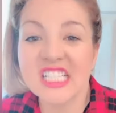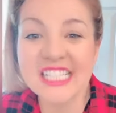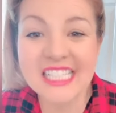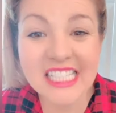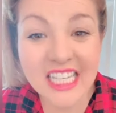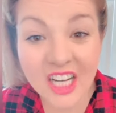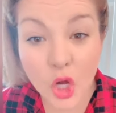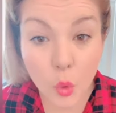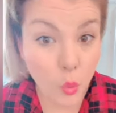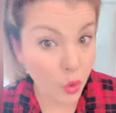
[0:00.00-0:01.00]
And kiddo,
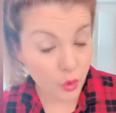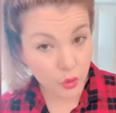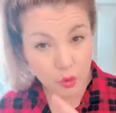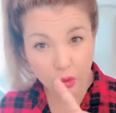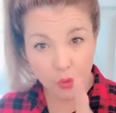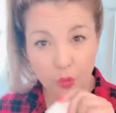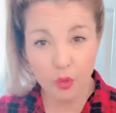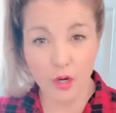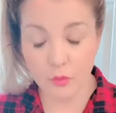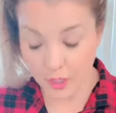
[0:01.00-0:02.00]
you
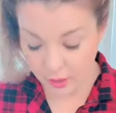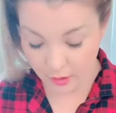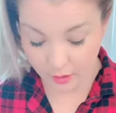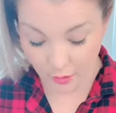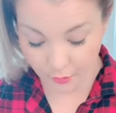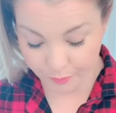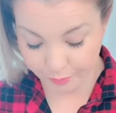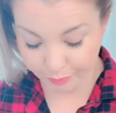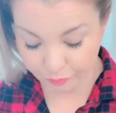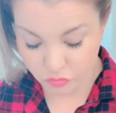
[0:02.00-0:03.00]
are ready to
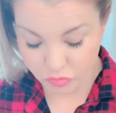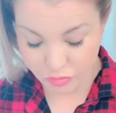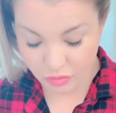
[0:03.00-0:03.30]
go.